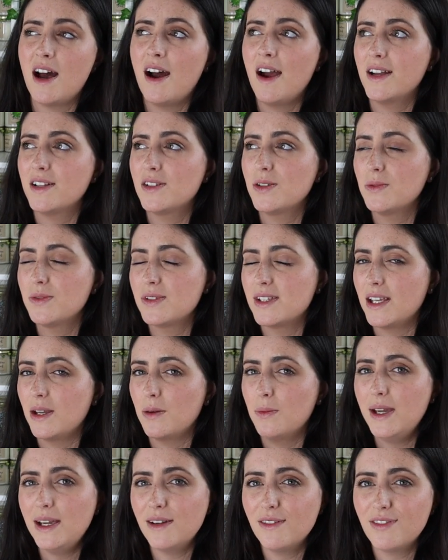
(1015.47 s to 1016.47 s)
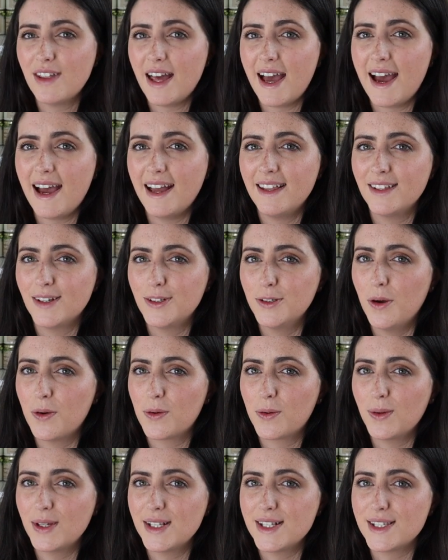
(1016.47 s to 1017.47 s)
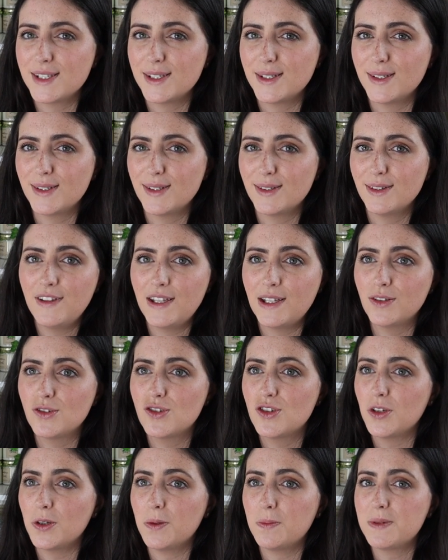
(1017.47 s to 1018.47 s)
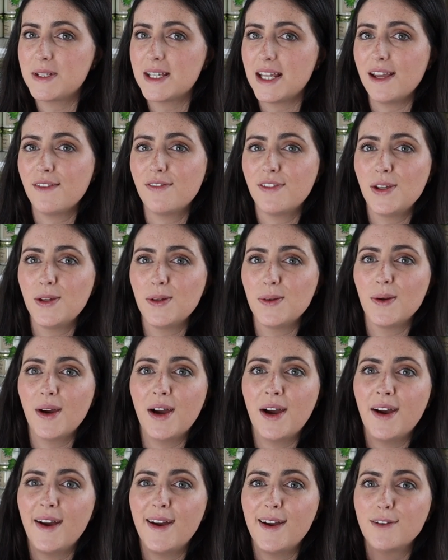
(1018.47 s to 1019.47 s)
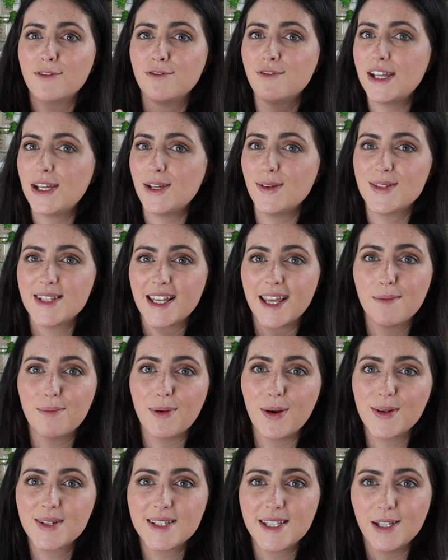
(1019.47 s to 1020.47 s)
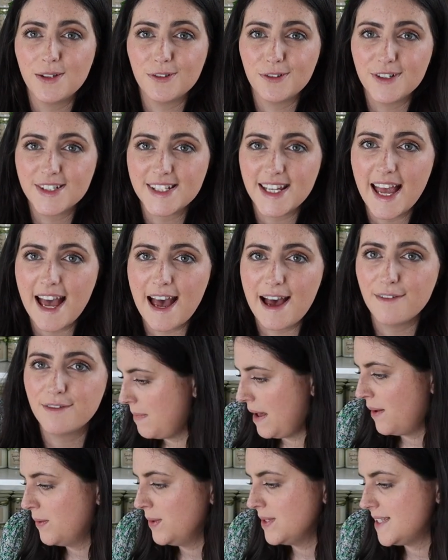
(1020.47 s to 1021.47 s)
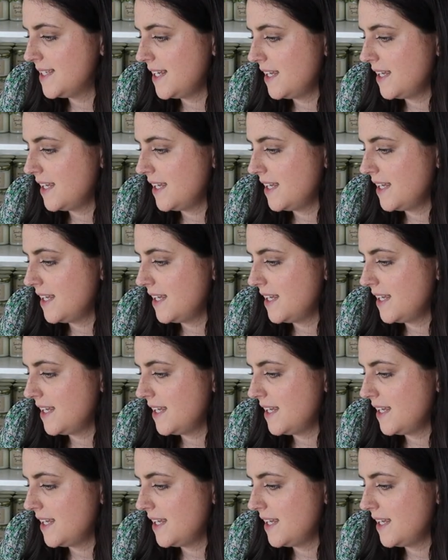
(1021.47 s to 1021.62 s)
are totally aware of that and they're not going to feel duped if you are reusing a box that you already have. But I would